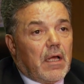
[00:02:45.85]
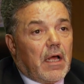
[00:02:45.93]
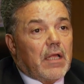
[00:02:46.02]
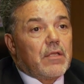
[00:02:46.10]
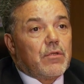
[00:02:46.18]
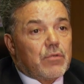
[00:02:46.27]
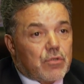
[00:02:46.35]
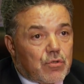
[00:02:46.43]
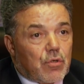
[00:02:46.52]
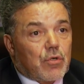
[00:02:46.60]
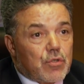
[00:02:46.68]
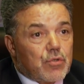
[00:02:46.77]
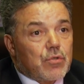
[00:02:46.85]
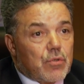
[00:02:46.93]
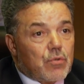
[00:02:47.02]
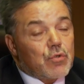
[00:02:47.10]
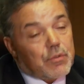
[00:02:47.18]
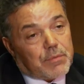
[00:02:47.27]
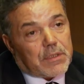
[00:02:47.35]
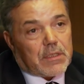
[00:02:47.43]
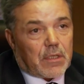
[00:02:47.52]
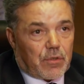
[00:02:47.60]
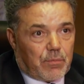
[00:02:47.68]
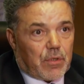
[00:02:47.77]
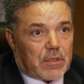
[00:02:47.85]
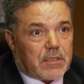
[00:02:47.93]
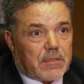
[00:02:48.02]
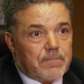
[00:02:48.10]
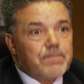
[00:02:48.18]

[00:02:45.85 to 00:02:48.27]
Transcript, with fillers: and the stock could be rebuilt.